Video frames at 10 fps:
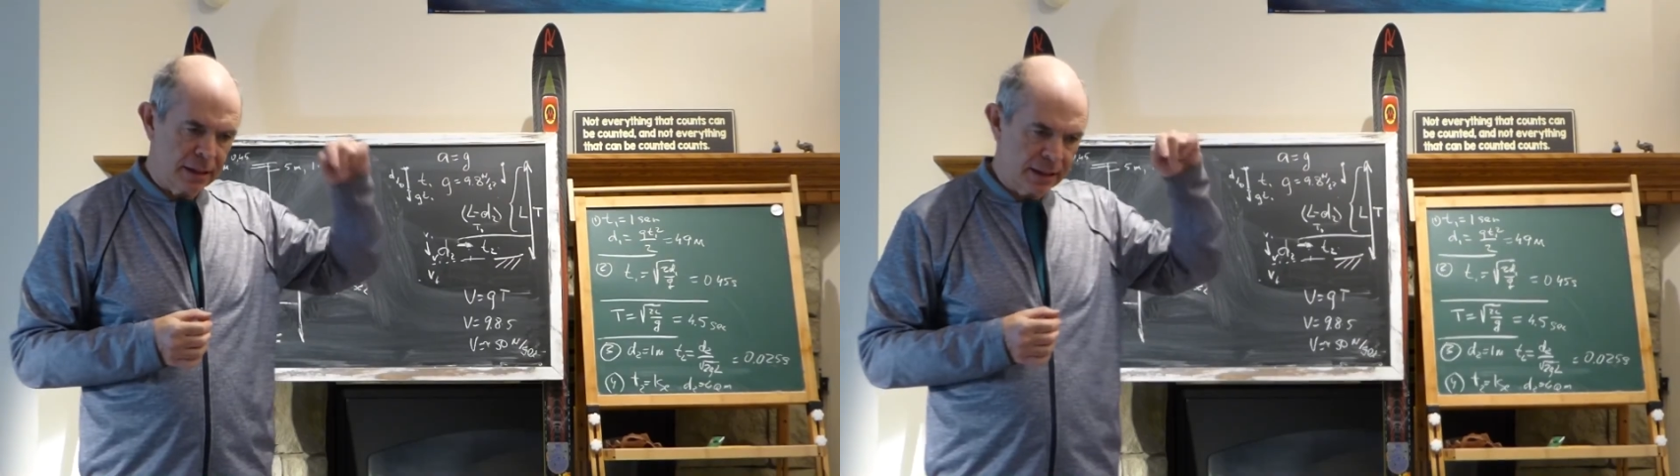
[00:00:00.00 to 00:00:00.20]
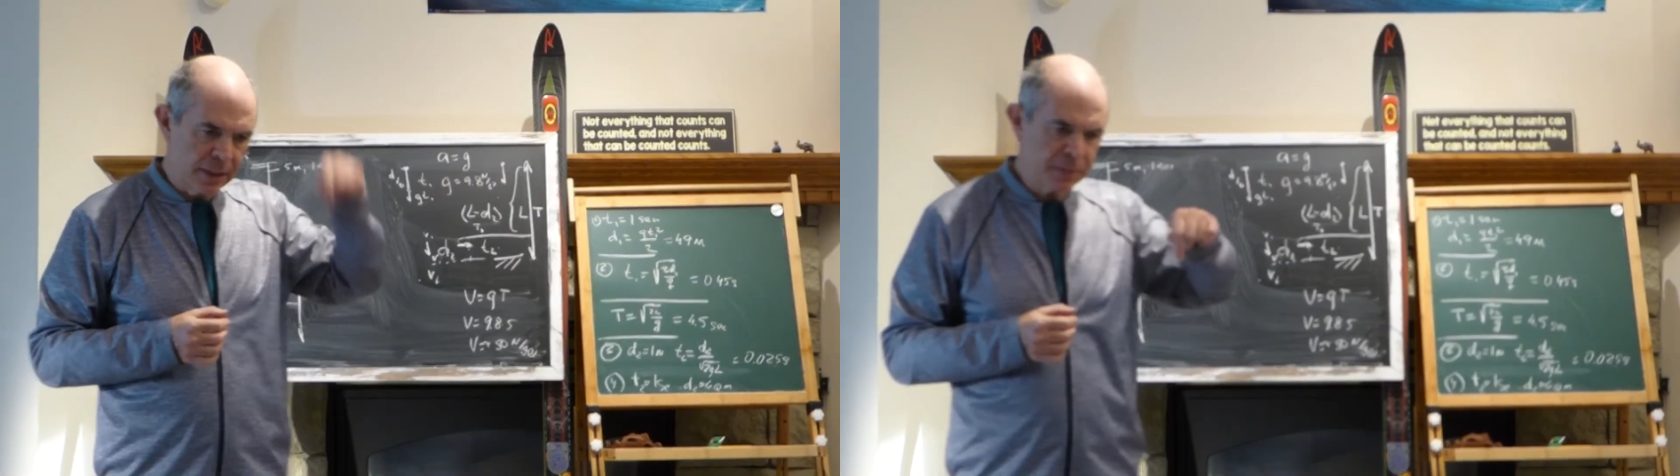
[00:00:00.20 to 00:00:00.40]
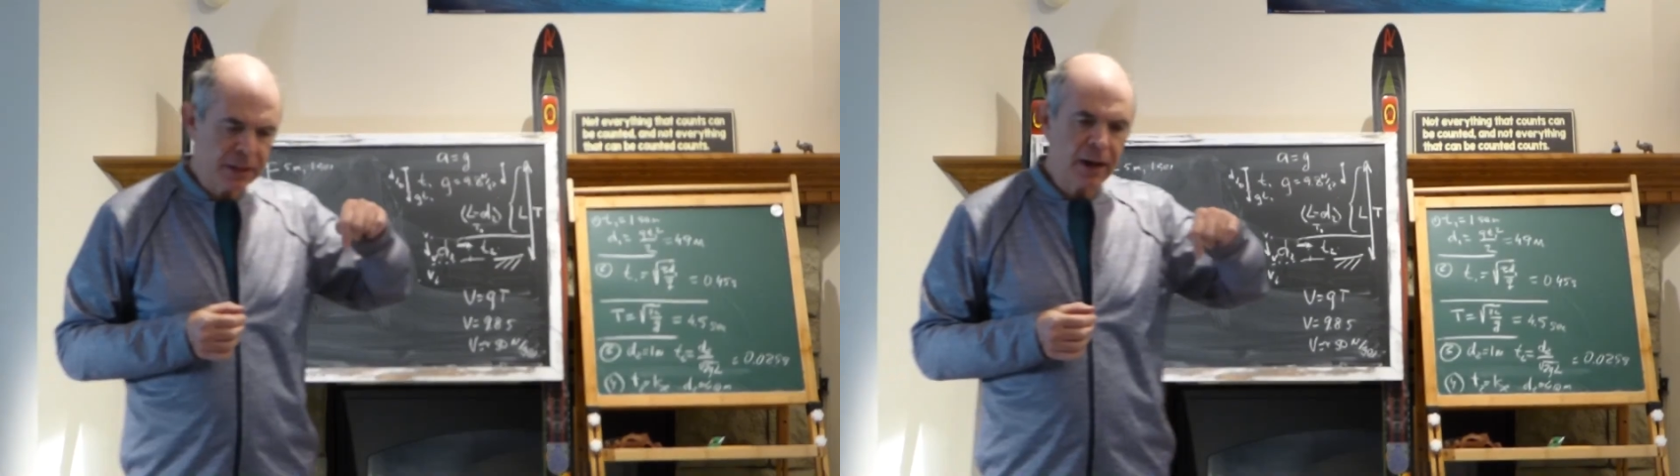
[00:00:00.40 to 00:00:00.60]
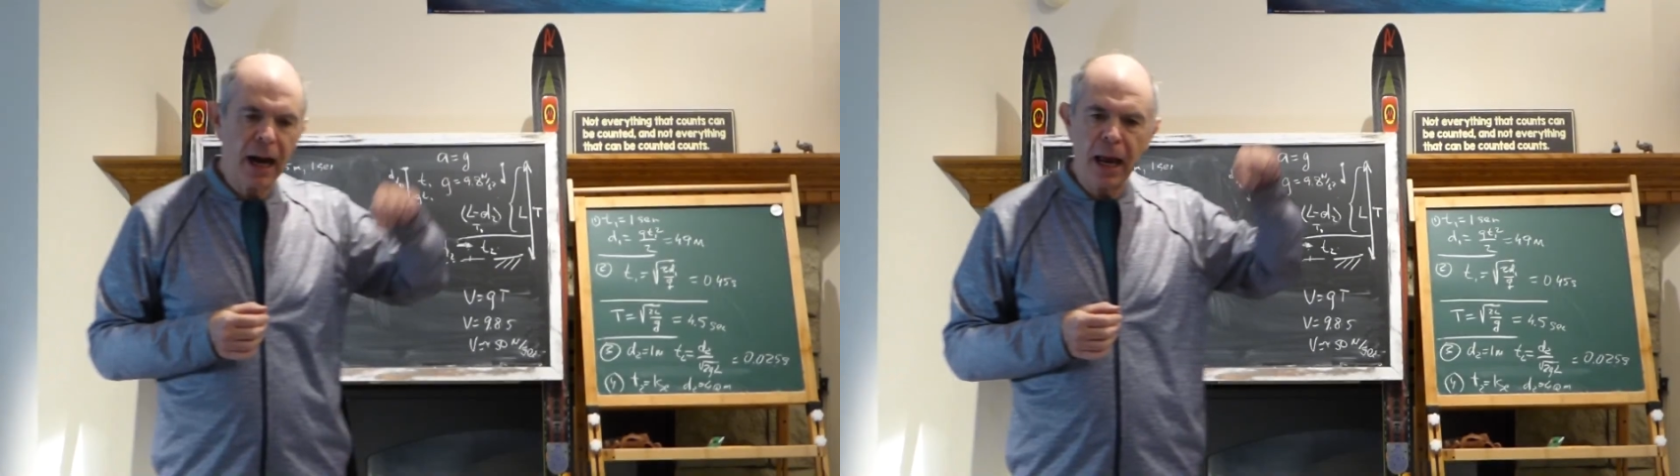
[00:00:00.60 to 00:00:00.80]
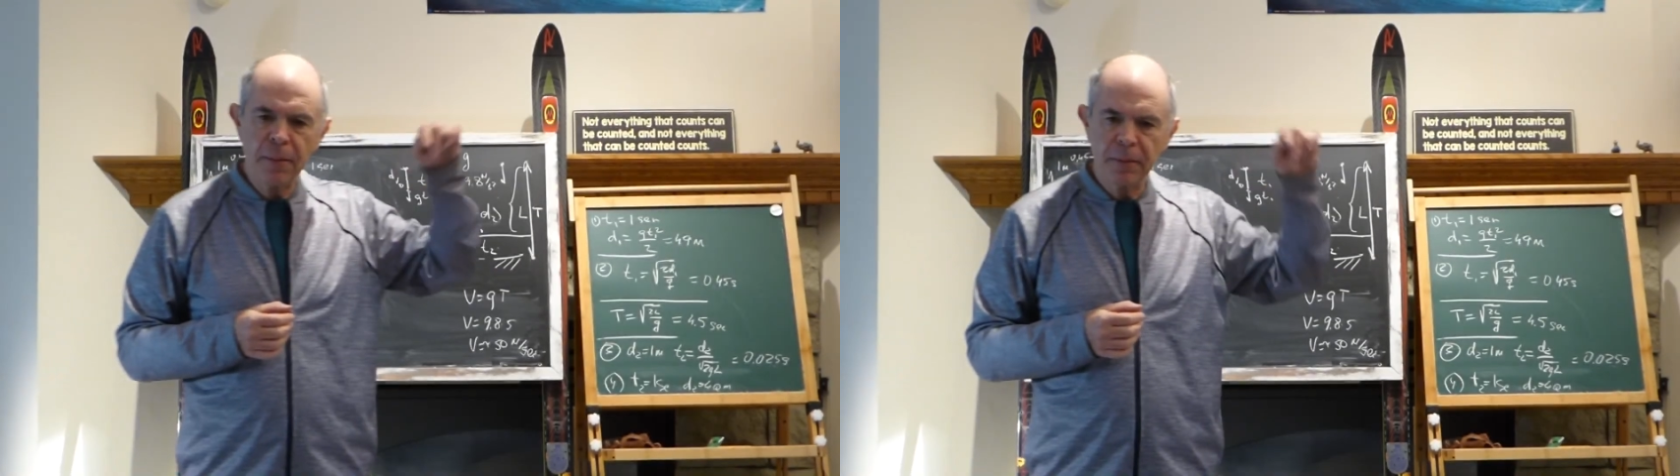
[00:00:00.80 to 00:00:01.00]

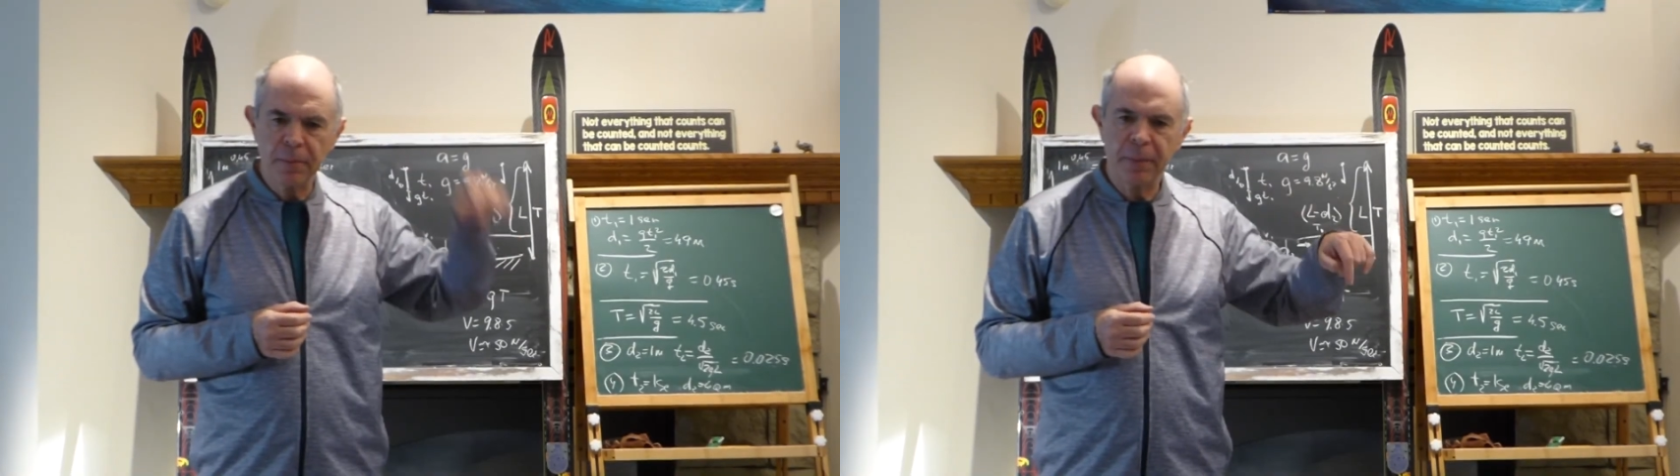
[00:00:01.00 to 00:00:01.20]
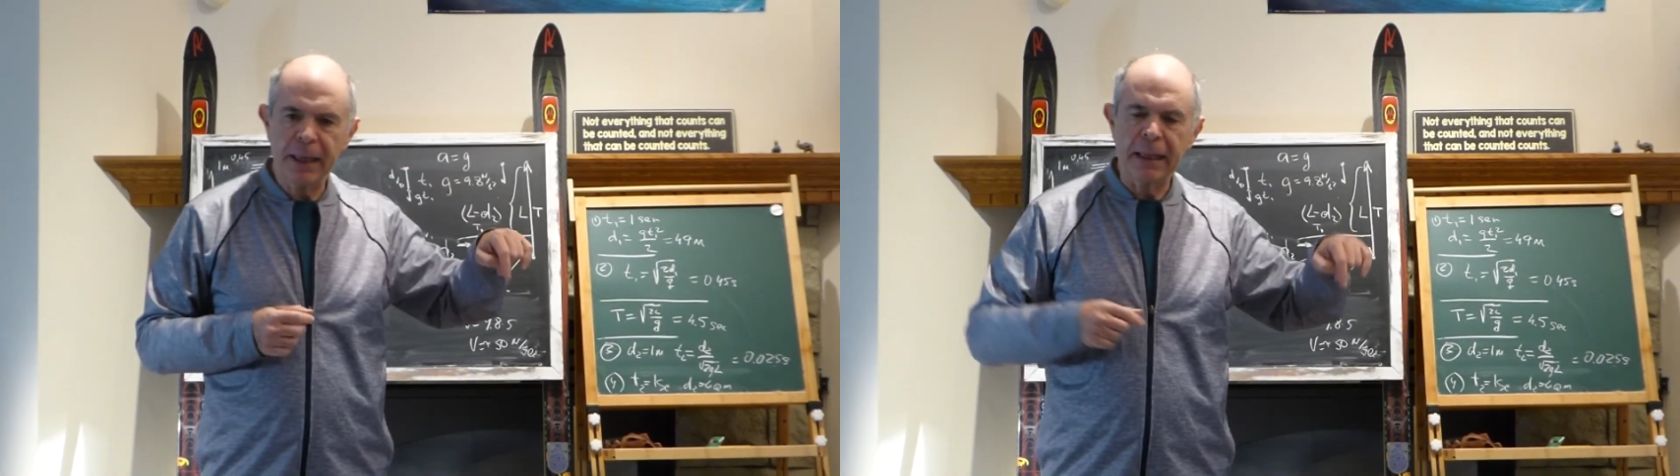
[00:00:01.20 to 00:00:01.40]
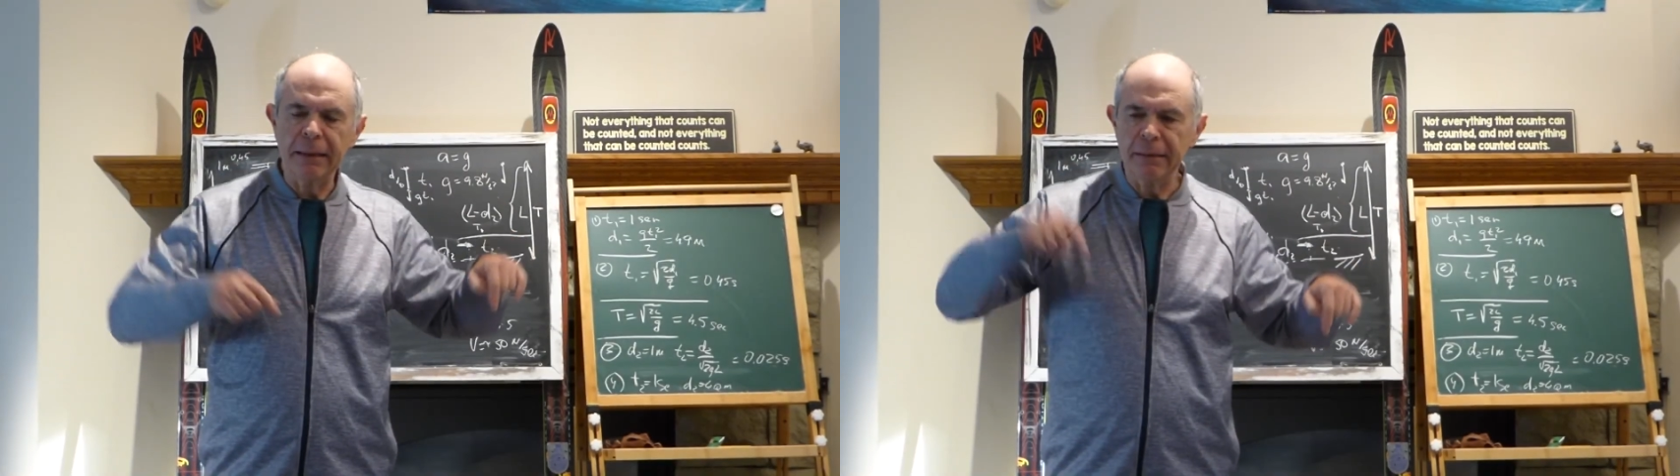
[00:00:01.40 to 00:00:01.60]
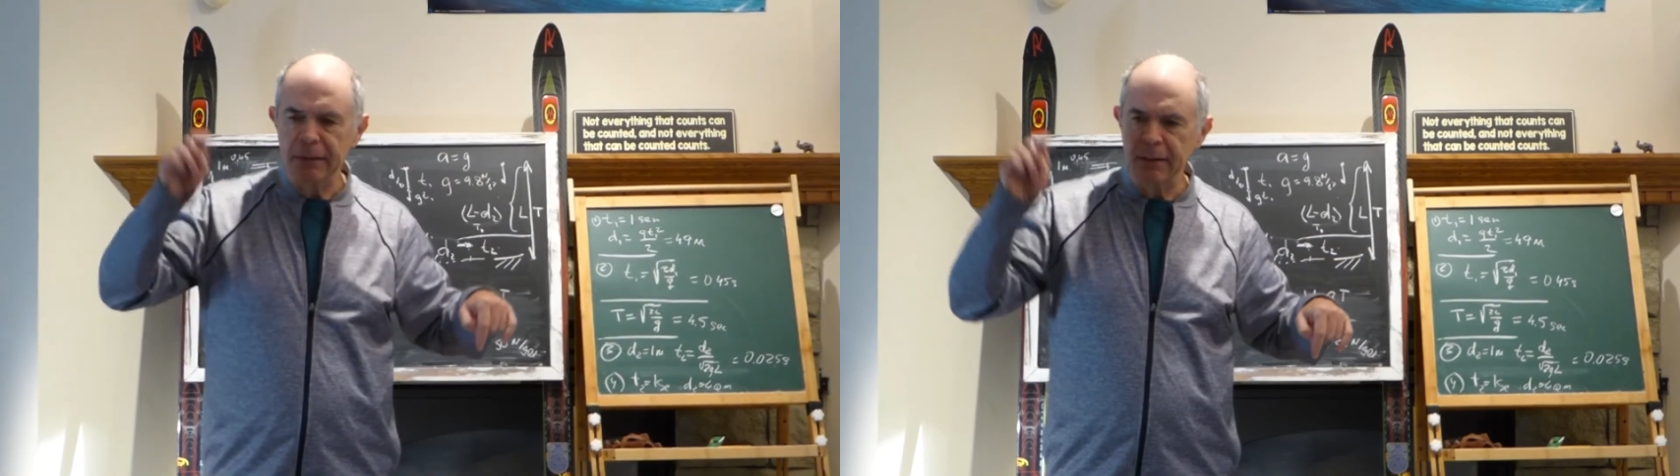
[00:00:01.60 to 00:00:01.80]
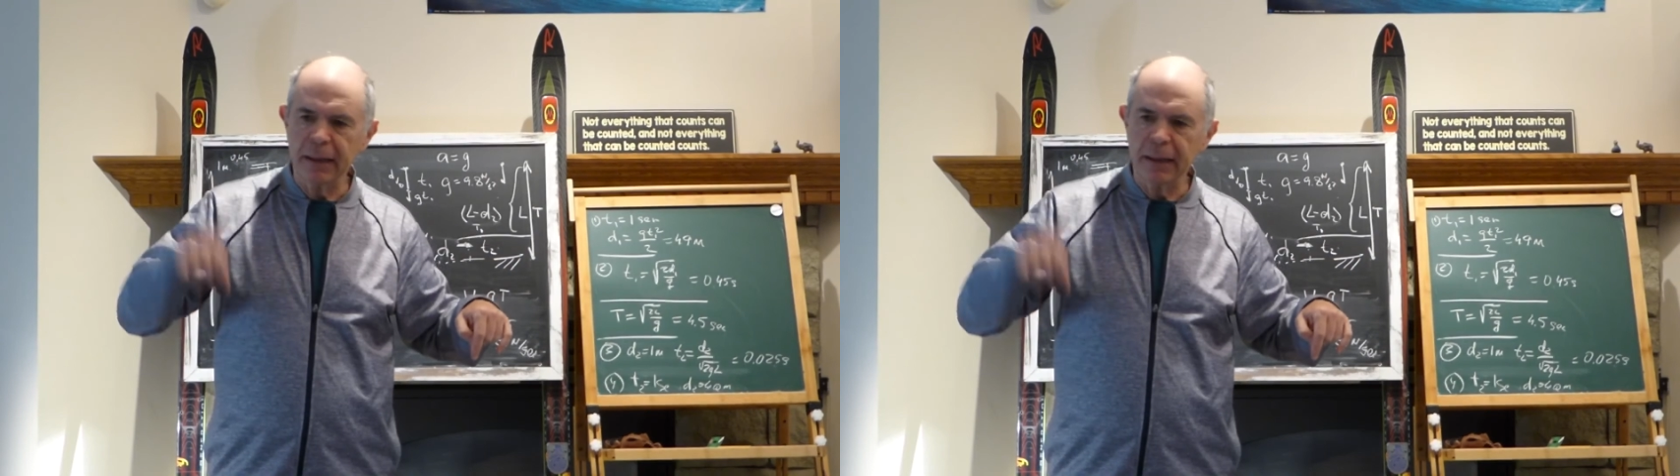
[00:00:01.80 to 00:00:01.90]
Subscribe, bell,